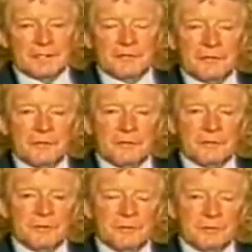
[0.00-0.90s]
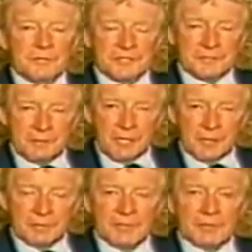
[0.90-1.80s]
is a film to
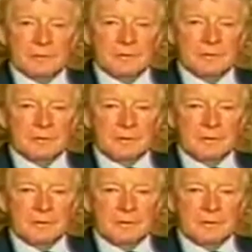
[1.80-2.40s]
describe to you